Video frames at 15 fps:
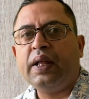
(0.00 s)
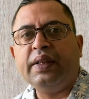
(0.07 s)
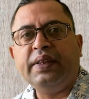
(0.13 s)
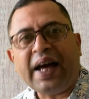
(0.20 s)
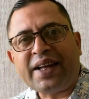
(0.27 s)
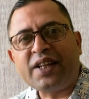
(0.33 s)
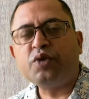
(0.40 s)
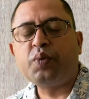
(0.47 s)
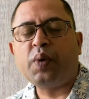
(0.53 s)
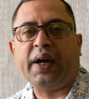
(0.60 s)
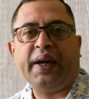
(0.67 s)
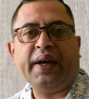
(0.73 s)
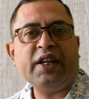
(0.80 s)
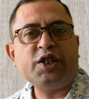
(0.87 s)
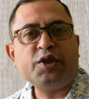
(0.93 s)
That is why
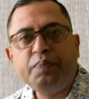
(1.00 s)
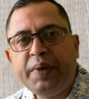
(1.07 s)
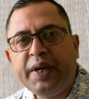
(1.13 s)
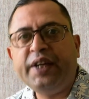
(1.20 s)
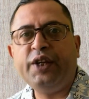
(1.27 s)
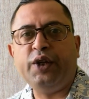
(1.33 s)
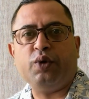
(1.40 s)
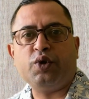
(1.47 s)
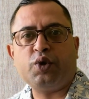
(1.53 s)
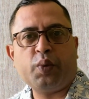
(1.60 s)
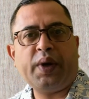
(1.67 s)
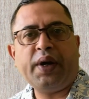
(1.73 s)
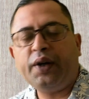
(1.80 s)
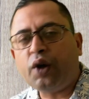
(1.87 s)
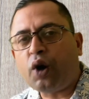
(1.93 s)
it is big news
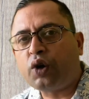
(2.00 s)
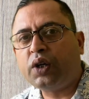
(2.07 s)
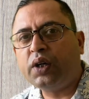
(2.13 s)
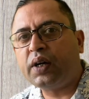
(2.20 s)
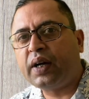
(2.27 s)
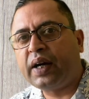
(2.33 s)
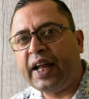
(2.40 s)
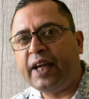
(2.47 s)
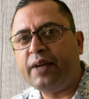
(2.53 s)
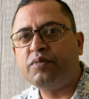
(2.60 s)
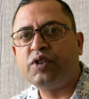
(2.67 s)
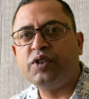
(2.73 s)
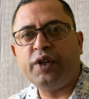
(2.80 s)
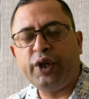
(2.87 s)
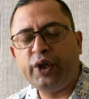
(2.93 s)
when a doctor
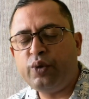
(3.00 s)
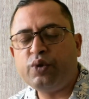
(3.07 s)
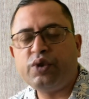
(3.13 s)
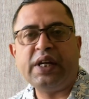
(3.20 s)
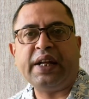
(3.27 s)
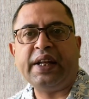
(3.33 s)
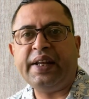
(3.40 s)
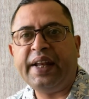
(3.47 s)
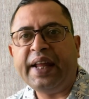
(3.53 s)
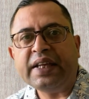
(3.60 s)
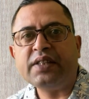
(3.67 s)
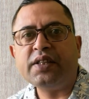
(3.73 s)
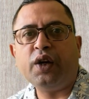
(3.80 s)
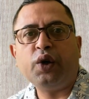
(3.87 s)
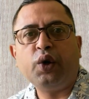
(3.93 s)
claims in the news that a
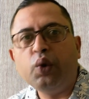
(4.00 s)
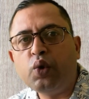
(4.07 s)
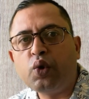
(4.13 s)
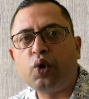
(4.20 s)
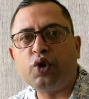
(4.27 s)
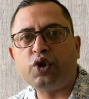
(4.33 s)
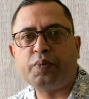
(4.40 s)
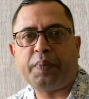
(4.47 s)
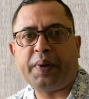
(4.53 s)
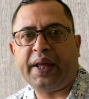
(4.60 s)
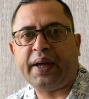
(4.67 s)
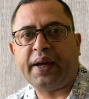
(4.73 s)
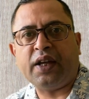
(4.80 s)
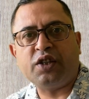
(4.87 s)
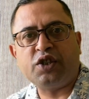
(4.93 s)
nasal glucose spray
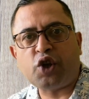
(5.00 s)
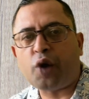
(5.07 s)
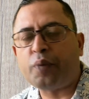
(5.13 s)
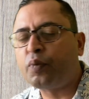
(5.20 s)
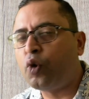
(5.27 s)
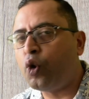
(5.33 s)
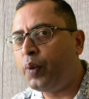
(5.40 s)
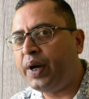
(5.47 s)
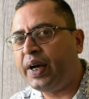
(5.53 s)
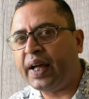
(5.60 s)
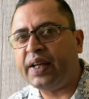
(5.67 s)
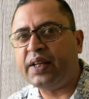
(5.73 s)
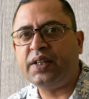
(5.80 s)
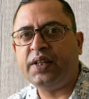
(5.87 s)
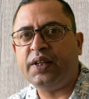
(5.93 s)
can stop COVID
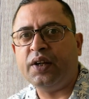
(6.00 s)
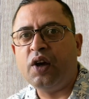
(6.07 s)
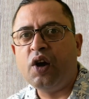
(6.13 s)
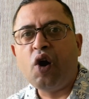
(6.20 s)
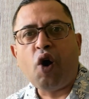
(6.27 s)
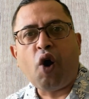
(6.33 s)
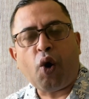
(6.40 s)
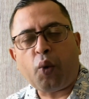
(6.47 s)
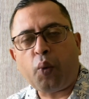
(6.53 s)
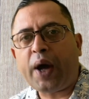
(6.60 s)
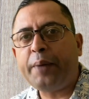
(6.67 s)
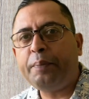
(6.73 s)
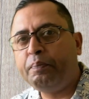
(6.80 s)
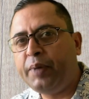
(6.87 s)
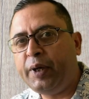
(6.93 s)
19 or why
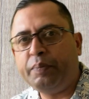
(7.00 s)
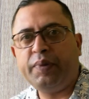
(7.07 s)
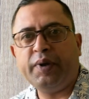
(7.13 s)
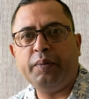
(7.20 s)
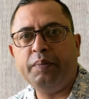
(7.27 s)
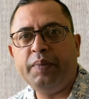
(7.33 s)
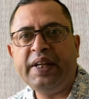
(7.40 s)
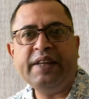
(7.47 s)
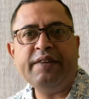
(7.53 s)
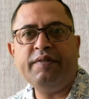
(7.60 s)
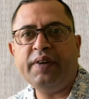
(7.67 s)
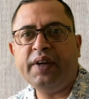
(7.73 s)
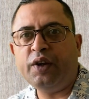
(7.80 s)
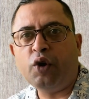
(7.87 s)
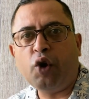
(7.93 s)
people believe
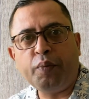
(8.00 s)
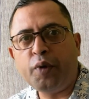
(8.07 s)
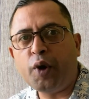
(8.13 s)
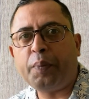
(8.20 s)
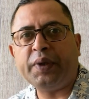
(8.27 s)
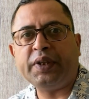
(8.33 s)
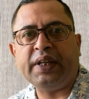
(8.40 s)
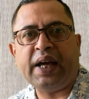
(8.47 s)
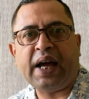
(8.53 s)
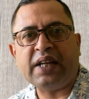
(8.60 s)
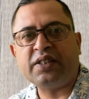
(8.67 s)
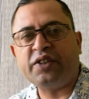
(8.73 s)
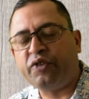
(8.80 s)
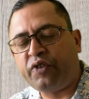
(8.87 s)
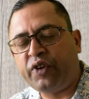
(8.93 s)
in homeopathy
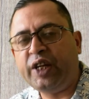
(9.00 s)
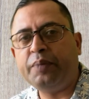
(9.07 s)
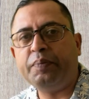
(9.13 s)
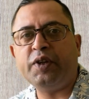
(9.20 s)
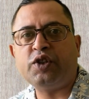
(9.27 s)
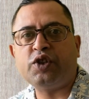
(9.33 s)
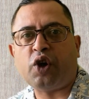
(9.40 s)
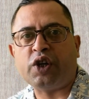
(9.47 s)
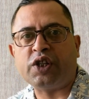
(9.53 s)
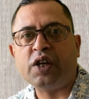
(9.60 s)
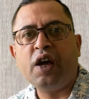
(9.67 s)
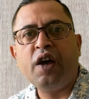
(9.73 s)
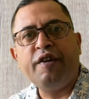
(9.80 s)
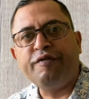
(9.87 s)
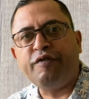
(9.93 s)
as a treatment choice
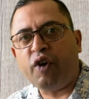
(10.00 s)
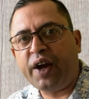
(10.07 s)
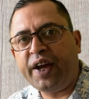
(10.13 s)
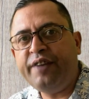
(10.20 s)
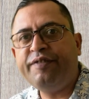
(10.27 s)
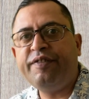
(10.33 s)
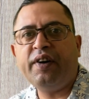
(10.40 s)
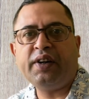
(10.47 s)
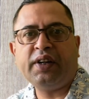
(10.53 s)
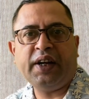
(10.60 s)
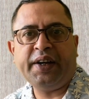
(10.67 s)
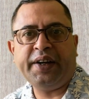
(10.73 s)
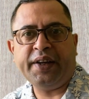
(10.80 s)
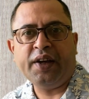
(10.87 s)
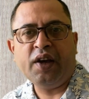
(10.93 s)
for
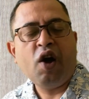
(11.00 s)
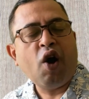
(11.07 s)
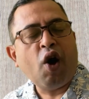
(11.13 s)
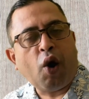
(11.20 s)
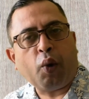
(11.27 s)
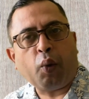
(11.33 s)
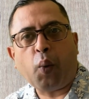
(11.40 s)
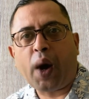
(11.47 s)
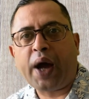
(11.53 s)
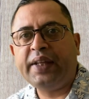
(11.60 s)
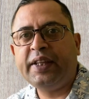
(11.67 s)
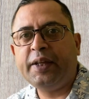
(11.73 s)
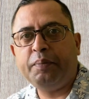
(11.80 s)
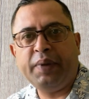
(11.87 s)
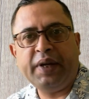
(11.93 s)
infertility or why
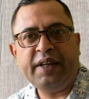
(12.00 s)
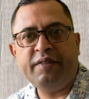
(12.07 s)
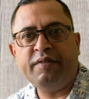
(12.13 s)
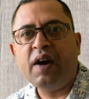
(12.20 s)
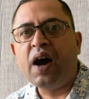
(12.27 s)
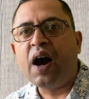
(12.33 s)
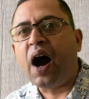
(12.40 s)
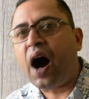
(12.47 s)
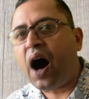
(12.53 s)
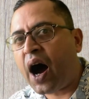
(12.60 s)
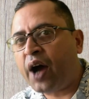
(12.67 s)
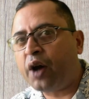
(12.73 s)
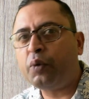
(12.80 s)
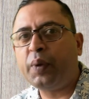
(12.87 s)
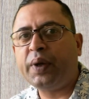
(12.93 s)
they believe
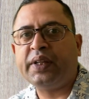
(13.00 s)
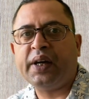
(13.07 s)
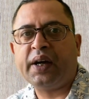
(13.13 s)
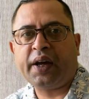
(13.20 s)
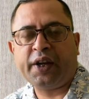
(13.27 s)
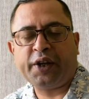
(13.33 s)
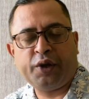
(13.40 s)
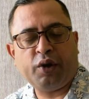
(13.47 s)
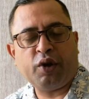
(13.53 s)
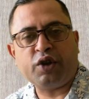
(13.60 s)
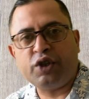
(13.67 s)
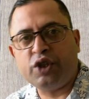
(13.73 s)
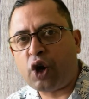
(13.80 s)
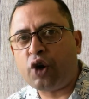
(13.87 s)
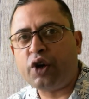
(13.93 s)
Ayurveda can cure
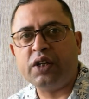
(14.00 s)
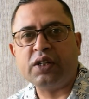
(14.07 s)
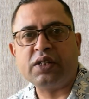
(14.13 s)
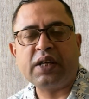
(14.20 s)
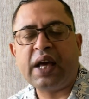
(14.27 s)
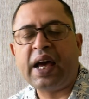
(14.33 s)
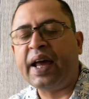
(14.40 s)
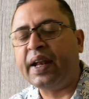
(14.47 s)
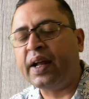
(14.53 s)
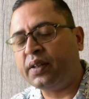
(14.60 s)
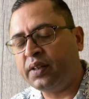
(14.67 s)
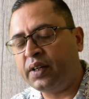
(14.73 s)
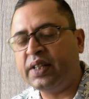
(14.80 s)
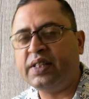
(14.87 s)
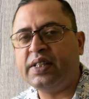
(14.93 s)
jaundice and other
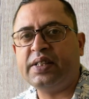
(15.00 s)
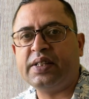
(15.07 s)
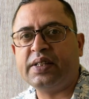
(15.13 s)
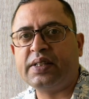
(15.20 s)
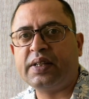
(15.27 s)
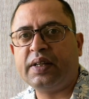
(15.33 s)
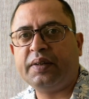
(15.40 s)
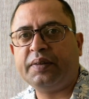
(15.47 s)
diseases.